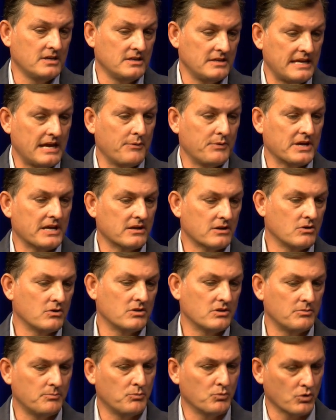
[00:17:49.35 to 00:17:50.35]
yeah, we got to go to
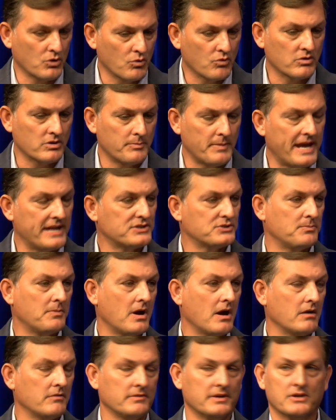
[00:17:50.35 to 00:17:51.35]
the, we're going to the bank
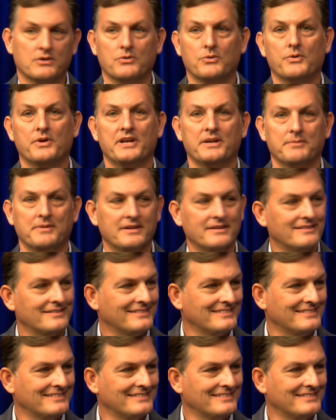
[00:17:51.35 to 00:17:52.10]
tomorrow. I'm like, there, oh, are, a lot, there